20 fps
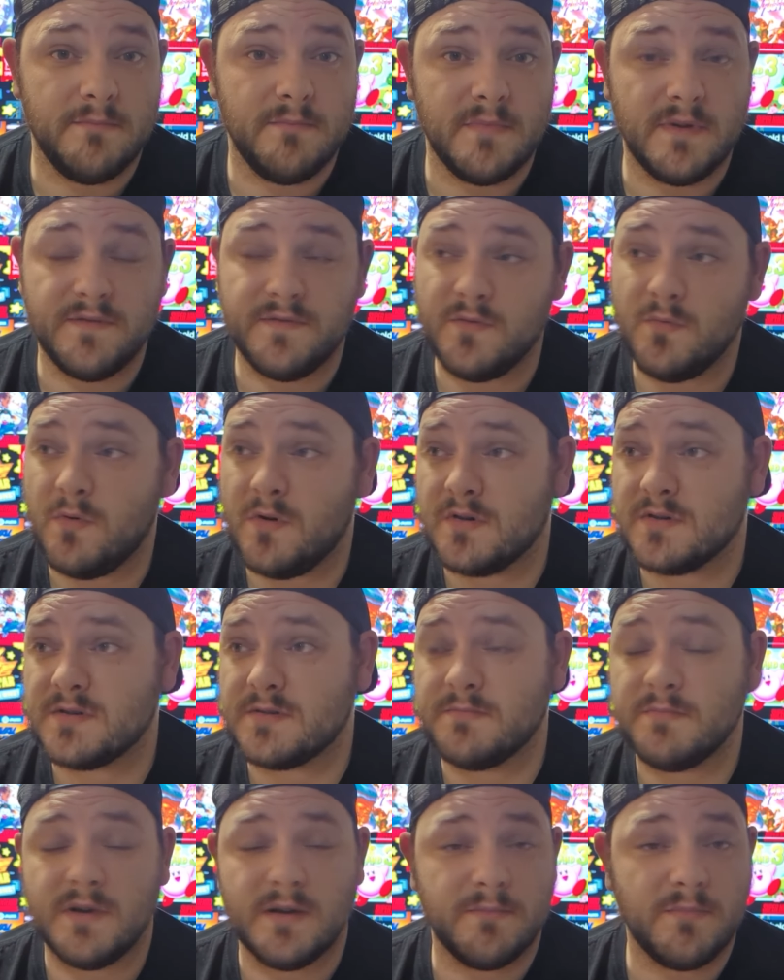if you
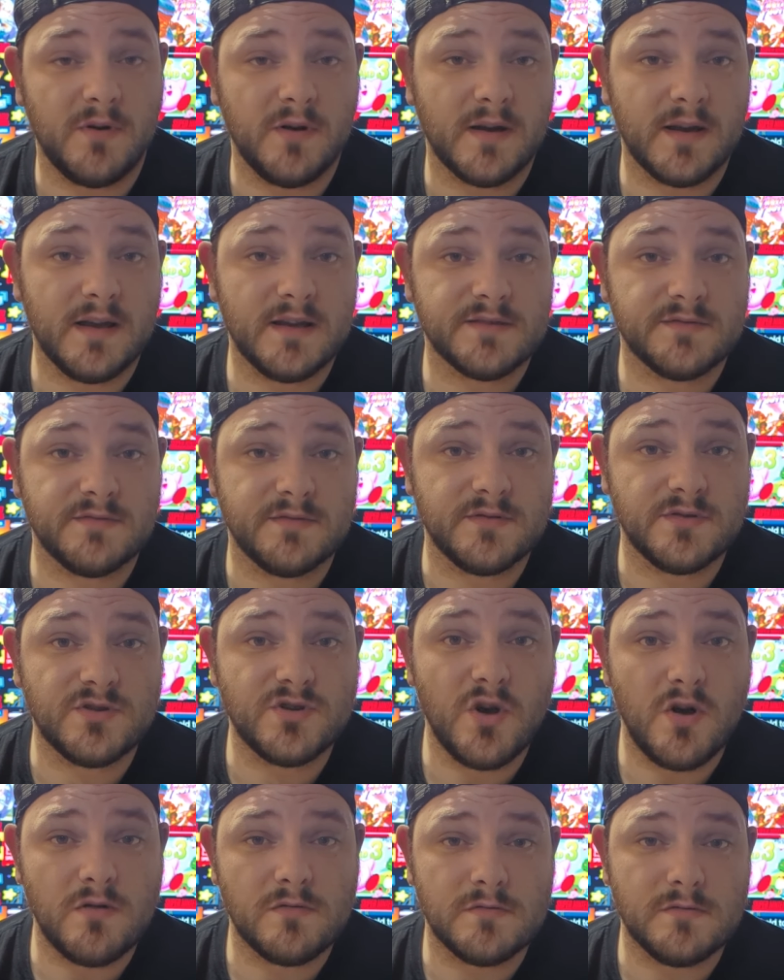watched my podcast with
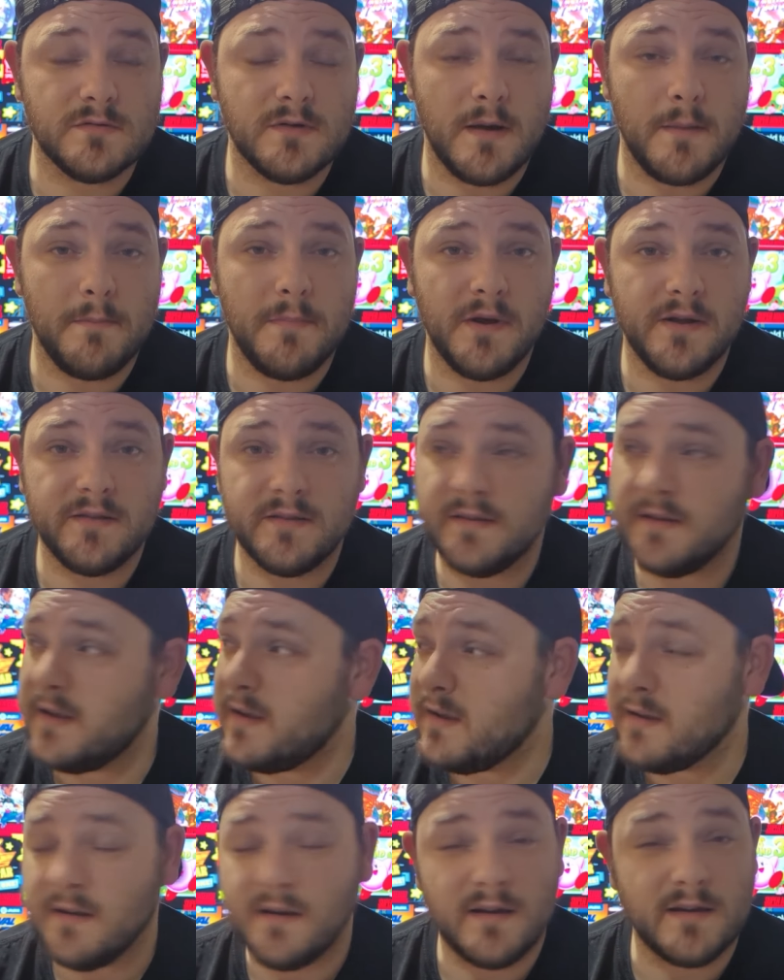John
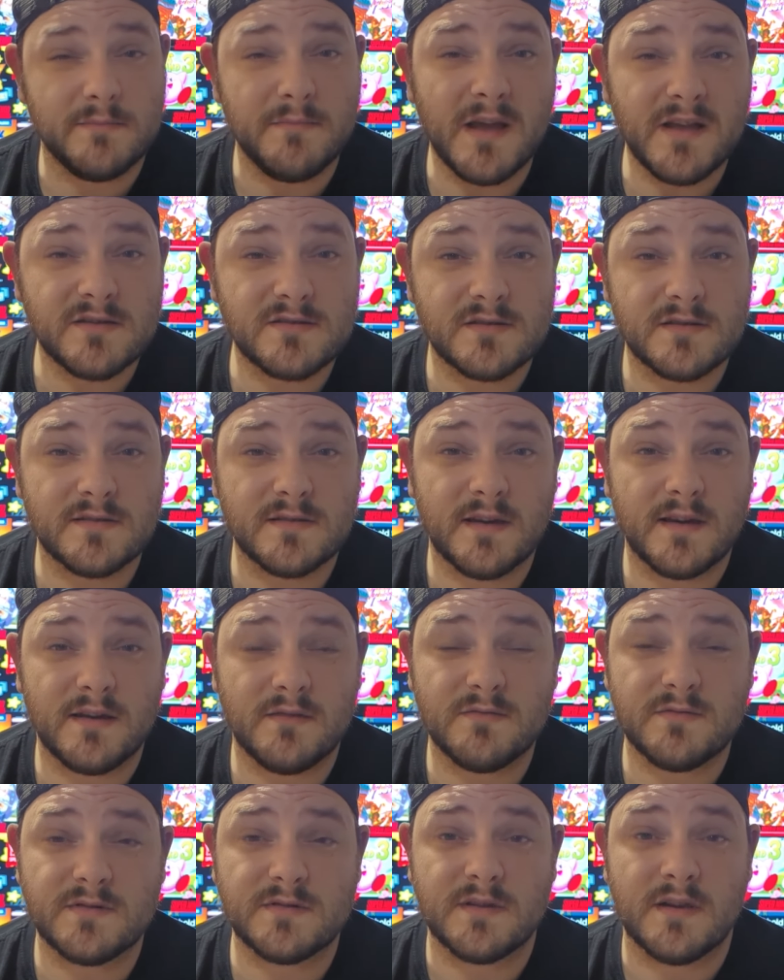Bundy, I mentioned that
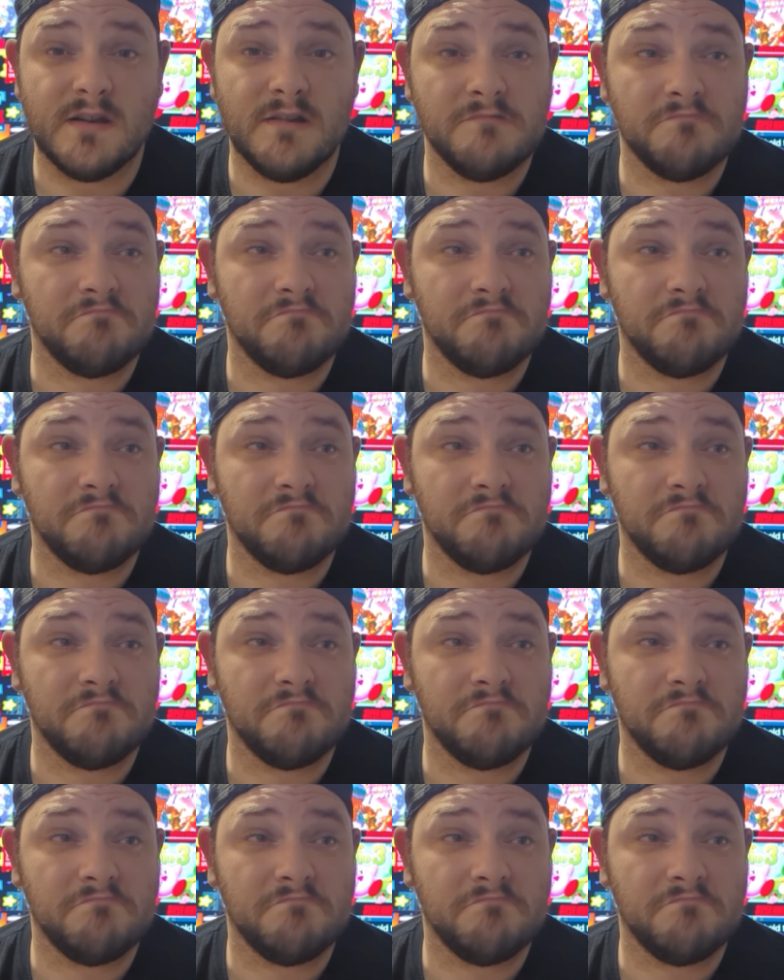I was